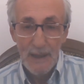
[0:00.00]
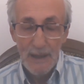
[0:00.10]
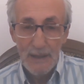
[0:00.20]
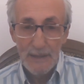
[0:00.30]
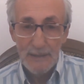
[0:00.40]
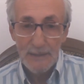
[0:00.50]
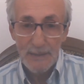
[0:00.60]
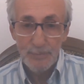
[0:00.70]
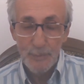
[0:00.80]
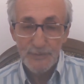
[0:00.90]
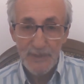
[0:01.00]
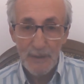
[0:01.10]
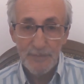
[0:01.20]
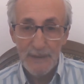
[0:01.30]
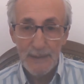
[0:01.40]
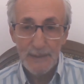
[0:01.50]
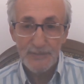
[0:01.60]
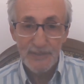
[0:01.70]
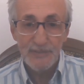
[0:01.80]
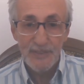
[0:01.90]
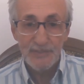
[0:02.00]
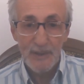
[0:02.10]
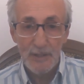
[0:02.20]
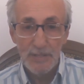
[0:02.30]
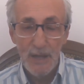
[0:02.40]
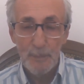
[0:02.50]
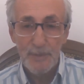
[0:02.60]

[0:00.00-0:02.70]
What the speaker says: It was definitely, since it's a club,